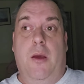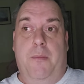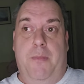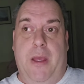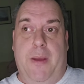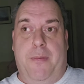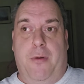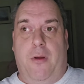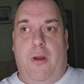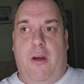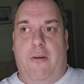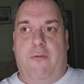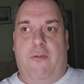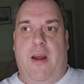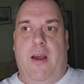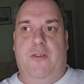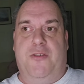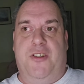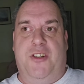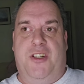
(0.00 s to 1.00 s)
people like
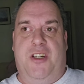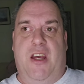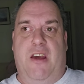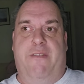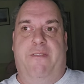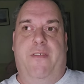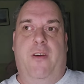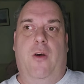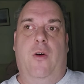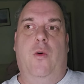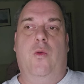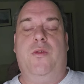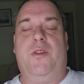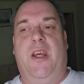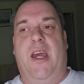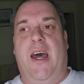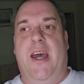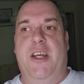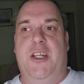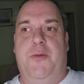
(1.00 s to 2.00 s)
Rail to Sheffield,
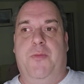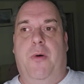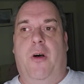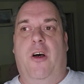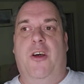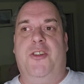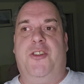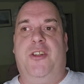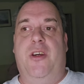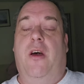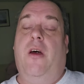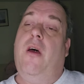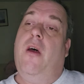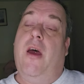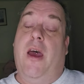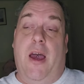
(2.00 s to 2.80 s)
Gaugemaster,